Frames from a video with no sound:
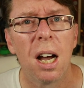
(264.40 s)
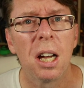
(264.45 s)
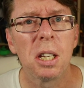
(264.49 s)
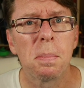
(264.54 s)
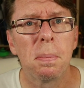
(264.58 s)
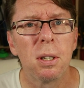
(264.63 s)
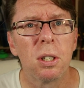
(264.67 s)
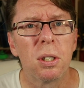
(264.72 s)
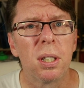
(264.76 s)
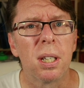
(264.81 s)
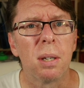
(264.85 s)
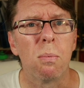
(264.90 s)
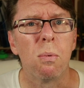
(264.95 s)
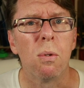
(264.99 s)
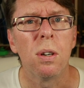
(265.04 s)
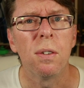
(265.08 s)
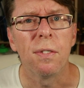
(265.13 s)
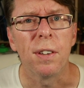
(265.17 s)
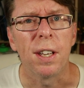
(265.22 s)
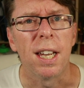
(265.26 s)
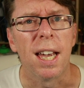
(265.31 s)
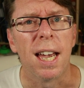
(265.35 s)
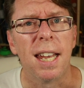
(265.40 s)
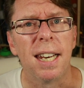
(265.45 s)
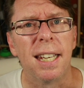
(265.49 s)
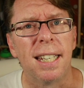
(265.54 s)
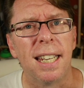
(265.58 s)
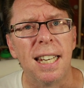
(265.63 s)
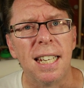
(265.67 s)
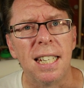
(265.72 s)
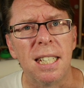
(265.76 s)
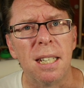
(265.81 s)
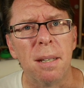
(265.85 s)
I suppose you say one thing I had
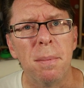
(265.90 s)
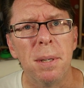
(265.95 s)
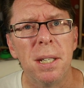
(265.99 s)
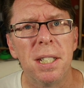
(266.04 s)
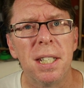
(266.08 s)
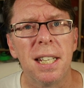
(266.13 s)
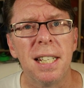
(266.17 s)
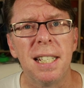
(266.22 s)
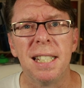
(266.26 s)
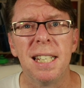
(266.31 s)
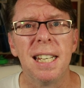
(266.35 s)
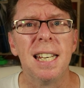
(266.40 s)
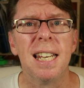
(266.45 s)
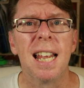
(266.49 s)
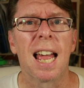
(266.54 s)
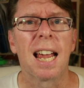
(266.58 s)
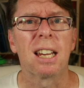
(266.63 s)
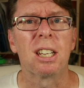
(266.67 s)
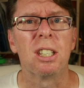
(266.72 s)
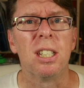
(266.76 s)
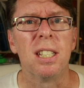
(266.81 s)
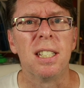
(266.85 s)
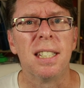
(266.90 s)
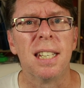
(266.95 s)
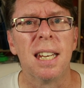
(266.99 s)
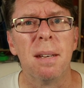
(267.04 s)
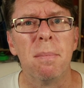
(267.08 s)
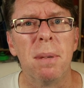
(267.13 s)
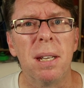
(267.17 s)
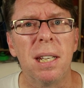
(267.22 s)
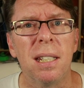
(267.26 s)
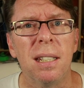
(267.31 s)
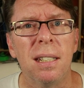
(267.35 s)
against them is they didn't actually
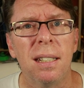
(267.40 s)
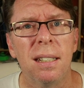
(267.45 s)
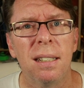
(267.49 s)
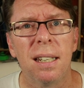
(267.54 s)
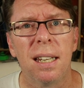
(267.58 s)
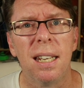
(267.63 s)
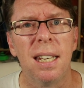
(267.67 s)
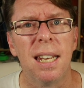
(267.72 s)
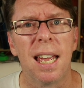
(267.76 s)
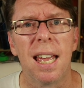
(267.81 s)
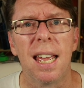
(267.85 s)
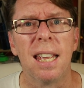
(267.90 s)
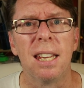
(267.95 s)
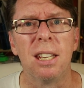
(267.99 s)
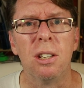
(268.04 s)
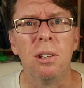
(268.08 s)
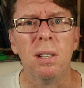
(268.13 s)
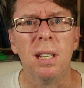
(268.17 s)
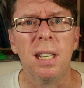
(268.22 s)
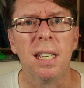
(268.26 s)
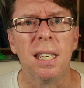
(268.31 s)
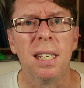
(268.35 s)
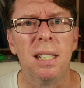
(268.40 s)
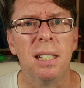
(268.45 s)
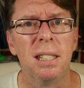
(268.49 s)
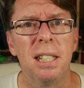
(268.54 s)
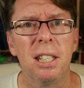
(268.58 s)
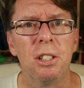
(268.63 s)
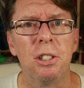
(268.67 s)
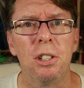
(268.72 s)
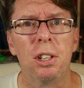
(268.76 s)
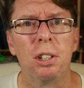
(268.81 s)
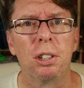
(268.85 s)
send me an air unit and
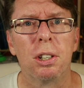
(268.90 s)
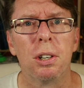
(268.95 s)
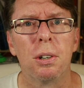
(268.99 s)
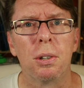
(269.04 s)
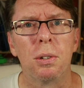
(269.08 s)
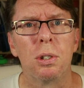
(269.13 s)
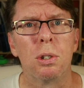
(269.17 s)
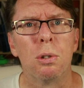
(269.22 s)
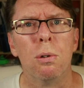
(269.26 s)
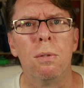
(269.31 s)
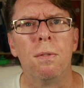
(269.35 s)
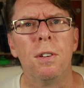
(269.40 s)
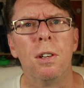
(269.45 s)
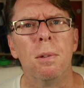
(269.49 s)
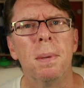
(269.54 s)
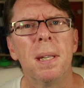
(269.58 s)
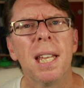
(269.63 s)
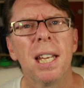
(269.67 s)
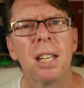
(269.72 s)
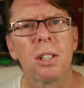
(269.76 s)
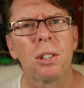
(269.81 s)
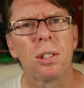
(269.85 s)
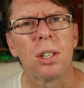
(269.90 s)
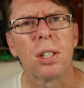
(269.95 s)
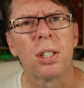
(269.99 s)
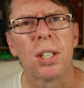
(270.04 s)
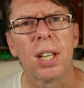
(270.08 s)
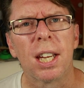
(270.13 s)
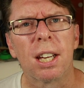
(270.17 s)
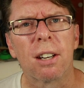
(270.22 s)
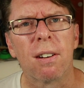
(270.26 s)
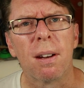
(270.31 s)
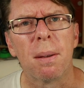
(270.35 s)
DJI goggles to review, but that's just
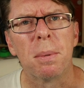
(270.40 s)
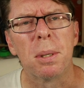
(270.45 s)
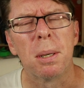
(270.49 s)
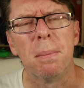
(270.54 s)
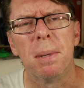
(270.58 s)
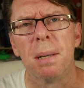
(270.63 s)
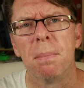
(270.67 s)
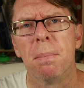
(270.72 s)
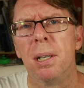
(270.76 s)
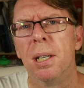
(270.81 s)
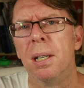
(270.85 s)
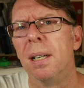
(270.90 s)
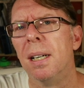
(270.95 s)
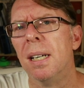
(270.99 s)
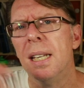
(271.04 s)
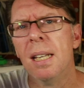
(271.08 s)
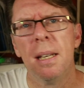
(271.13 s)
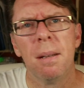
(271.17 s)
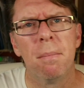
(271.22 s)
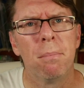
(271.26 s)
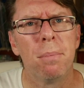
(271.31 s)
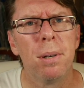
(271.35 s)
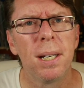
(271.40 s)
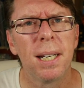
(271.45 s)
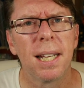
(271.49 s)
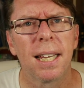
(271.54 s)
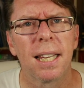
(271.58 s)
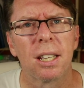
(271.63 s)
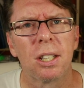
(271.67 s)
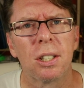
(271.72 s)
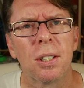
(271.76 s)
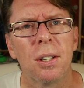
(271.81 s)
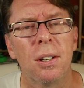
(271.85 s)
sour grapes on my part. Putting
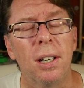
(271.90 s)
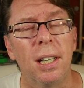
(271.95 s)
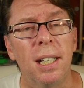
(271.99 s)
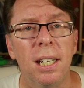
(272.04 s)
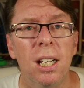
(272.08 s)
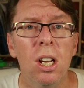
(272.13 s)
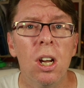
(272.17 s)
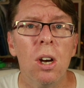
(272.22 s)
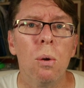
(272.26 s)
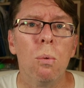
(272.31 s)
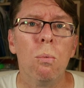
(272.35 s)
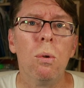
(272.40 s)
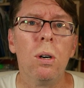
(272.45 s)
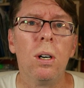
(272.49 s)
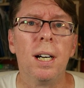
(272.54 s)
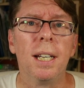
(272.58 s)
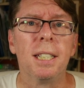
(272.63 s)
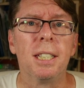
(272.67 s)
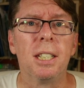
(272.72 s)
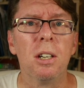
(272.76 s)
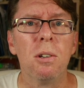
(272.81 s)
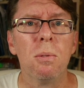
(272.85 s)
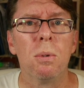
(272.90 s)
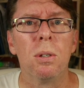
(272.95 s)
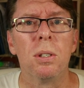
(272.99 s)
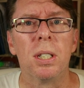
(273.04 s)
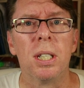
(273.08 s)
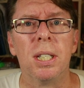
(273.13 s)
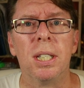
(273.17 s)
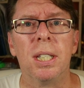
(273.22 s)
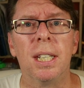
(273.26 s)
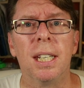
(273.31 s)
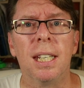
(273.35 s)
that aside, what I don't want
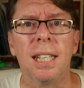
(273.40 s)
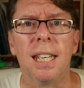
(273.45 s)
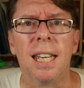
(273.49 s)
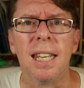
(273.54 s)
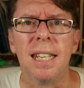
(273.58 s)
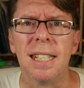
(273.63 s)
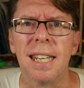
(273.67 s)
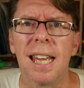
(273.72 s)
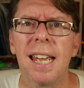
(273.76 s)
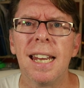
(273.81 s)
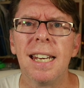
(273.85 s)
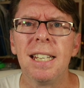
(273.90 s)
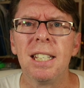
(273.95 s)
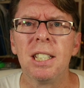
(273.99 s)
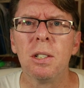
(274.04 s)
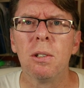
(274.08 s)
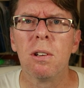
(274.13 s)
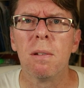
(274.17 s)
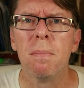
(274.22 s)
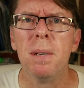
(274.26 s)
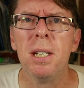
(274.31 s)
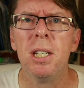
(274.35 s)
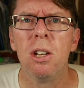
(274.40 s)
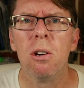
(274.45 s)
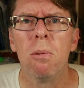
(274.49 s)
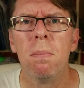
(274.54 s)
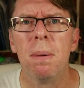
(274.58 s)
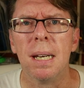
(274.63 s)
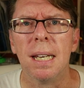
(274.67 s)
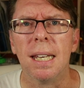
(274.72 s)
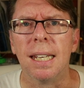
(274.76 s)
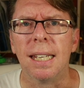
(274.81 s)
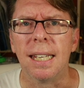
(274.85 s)
to see is any sort of
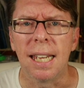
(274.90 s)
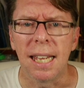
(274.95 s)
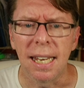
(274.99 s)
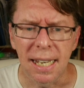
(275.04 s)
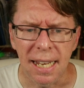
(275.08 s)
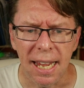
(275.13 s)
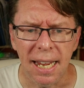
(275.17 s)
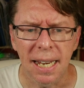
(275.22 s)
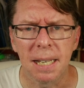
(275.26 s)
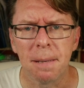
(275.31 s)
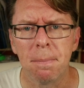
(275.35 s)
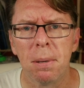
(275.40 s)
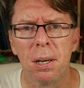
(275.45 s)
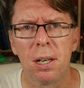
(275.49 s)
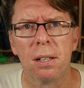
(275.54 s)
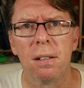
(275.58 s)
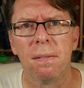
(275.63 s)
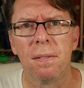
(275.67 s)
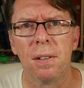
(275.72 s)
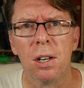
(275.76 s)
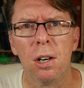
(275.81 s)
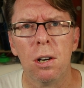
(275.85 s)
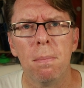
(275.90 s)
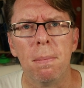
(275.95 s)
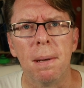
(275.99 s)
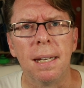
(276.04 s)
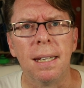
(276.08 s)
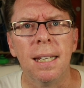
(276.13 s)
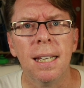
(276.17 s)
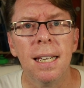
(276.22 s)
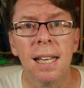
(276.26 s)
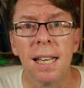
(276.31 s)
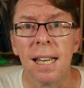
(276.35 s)
monopoly in any part of the
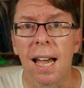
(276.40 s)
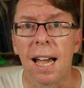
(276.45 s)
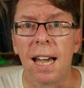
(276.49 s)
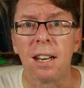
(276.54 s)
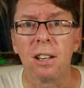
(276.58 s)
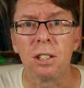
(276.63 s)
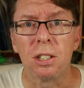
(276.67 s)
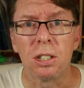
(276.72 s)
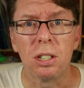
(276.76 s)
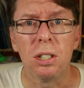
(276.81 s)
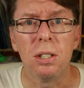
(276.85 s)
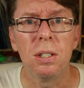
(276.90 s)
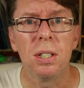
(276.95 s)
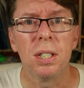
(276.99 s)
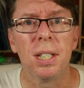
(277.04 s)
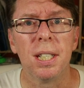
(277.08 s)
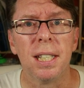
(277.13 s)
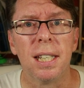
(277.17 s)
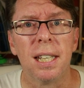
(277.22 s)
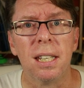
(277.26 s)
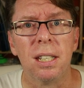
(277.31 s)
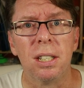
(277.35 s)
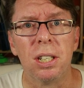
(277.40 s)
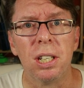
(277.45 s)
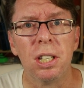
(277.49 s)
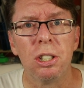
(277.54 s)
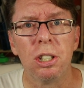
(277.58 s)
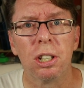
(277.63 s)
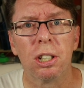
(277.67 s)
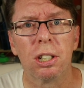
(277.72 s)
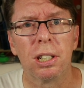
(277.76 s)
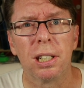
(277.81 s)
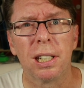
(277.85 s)
hobby, and I do see that
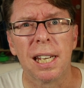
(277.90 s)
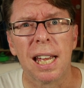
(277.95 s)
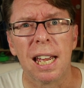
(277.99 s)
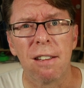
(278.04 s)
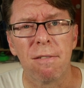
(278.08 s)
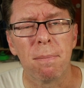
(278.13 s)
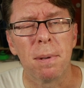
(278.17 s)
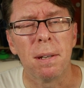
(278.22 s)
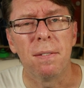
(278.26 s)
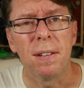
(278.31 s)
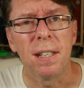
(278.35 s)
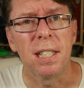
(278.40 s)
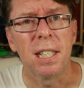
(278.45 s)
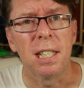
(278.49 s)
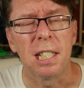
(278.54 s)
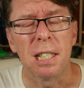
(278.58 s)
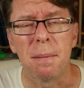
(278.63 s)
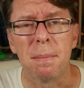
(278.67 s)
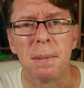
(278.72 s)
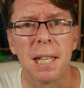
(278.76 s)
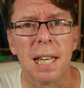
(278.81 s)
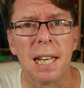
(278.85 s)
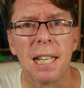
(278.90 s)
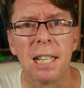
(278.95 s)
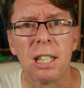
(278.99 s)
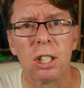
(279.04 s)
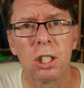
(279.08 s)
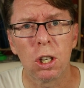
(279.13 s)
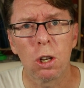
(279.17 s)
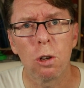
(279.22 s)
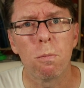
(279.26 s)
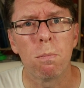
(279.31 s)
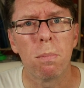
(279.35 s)
DJI FPV systems getting
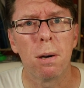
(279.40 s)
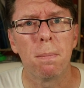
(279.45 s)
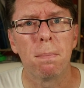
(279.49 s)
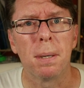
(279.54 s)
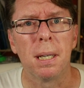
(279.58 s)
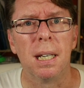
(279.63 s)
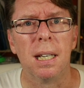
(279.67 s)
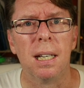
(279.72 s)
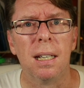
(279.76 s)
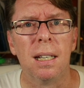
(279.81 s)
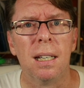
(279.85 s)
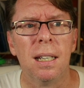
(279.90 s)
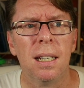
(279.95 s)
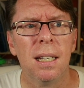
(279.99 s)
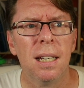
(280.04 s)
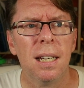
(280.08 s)
so popular